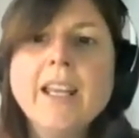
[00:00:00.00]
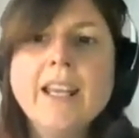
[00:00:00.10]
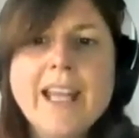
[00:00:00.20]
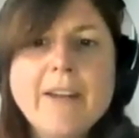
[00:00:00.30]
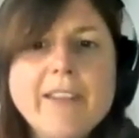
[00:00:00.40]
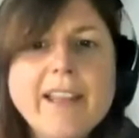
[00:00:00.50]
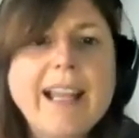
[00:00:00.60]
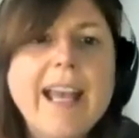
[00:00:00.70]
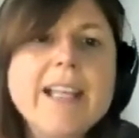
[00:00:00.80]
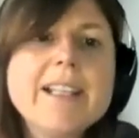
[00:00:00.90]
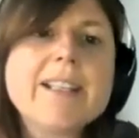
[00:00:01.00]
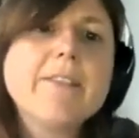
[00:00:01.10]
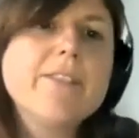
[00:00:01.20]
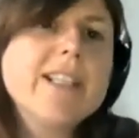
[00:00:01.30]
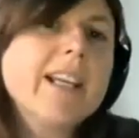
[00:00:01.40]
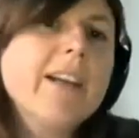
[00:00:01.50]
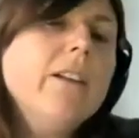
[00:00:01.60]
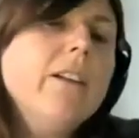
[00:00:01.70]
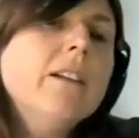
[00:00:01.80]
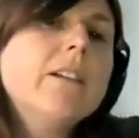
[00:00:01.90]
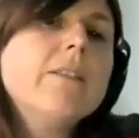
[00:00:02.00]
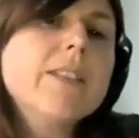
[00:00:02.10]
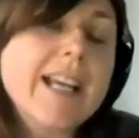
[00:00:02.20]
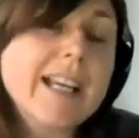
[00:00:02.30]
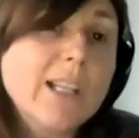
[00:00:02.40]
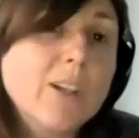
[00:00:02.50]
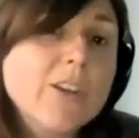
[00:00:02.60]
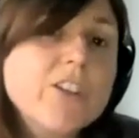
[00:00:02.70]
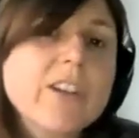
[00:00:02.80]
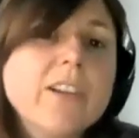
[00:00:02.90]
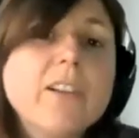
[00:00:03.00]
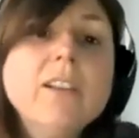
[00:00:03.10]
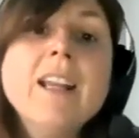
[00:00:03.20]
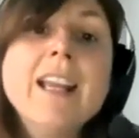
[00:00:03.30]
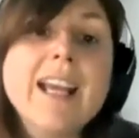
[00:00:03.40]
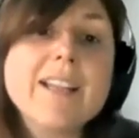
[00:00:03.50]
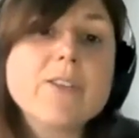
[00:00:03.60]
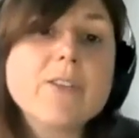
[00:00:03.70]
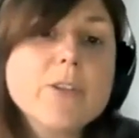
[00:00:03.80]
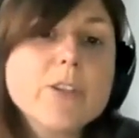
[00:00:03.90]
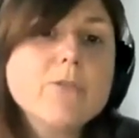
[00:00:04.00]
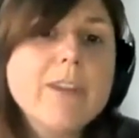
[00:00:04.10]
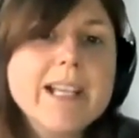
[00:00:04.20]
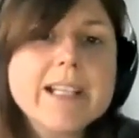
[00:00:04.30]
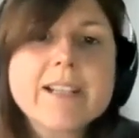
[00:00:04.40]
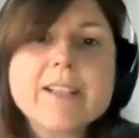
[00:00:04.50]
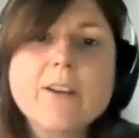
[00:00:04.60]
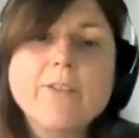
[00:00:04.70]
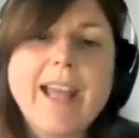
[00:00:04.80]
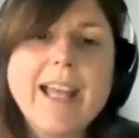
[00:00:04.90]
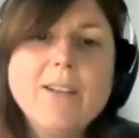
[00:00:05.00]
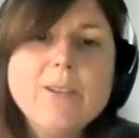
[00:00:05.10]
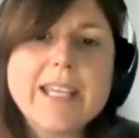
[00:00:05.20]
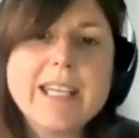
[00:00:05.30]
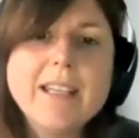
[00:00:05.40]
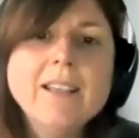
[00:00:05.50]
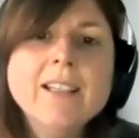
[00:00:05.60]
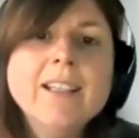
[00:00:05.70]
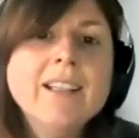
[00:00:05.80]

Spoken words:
Nevertheless, the physical, psychological, and social risks of LOD,